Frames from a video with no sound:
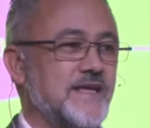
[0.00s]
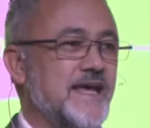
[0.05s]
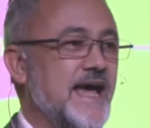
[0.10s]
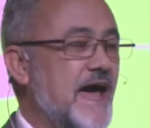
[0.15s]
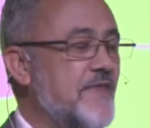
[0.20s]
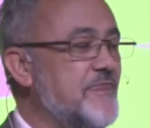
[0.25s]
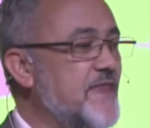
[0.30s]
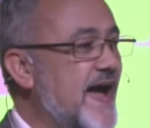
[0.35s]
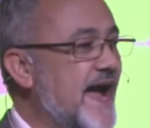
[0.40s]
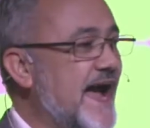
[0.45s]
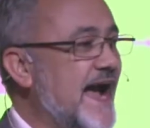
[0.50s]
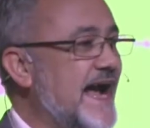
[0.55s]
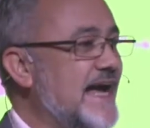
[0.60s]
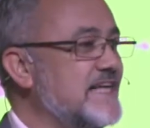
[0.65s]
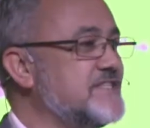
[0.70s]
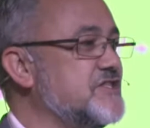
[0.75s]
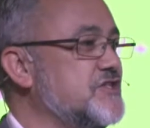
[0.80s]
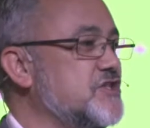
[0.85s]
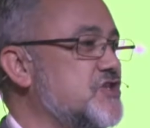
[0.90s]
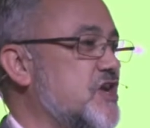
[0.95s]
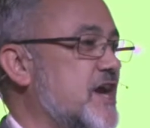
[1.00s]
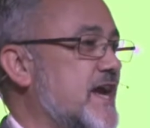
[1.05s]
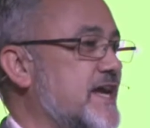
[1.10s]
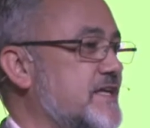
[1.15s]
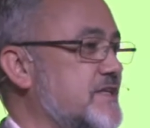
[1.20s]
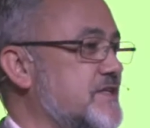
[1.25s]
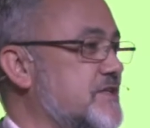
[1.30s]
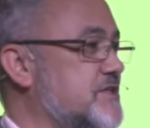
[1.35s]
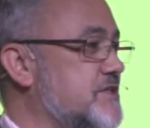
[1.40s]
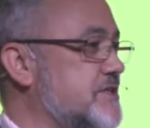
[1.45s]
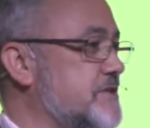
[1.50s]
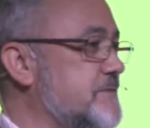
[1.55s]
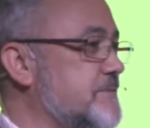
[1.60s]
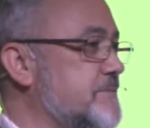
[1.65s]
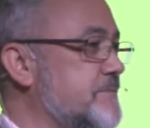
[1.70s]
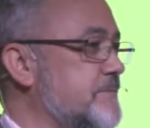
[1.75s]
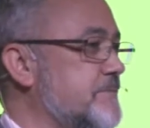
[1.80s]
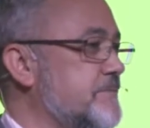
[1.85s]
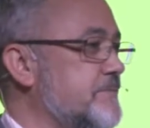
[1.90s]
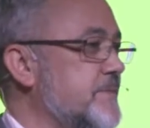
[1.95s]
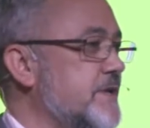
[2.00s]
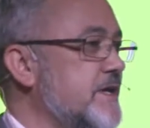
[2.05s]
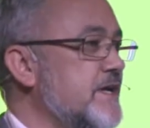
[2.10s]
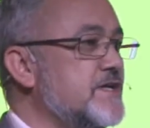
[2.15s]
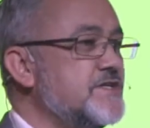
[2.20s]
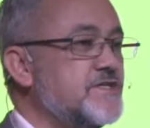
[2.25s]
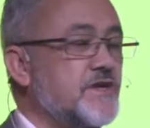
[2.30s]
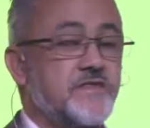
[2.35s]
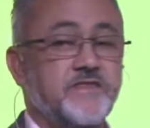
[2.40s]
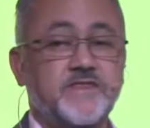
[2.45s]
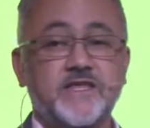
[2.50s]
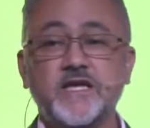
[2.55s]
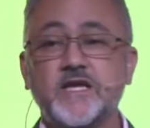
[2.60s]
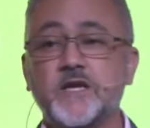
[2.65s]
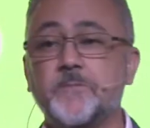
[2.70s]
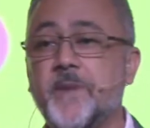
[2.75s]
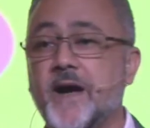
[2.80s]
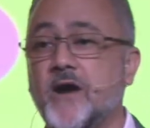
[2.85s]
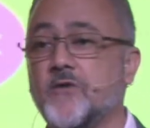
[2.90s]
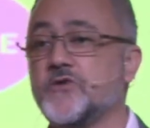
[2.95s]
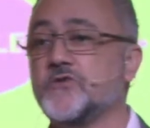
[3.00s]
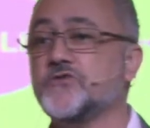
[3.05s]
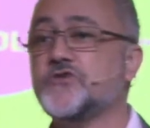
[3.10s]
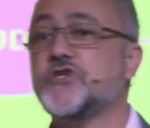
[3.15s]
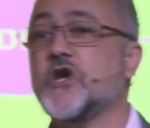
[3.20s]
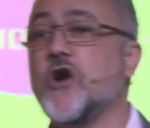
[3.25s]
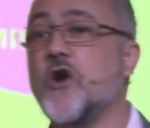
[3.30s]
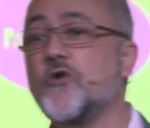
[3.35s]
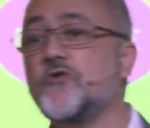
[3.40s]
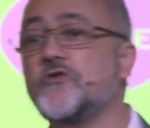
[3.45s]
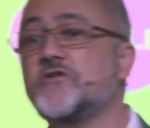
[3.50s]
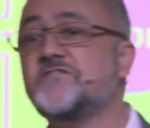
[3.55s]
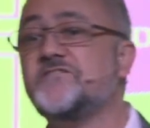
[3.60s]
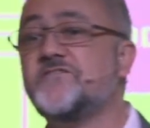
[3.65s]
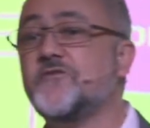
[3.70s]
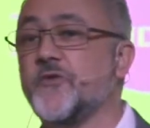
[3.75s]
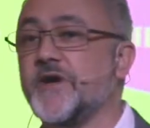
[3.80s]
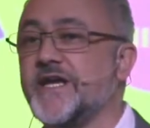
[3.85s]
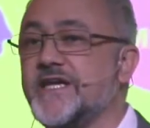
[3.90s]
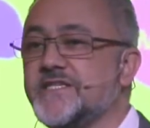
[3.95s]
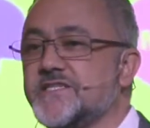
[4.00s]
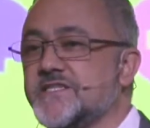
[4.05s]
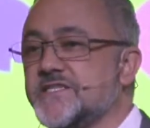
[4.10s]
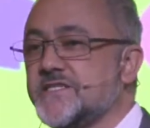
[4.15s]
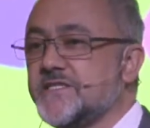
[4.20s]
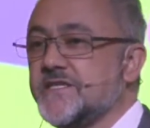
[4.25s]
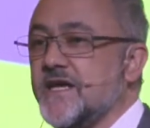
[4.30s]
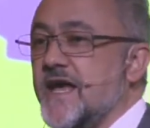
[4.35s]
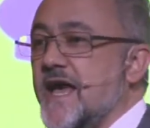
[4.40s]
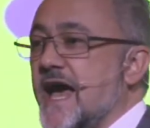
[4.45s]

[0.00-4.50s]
And that hasn't changed. So think about your tone of voice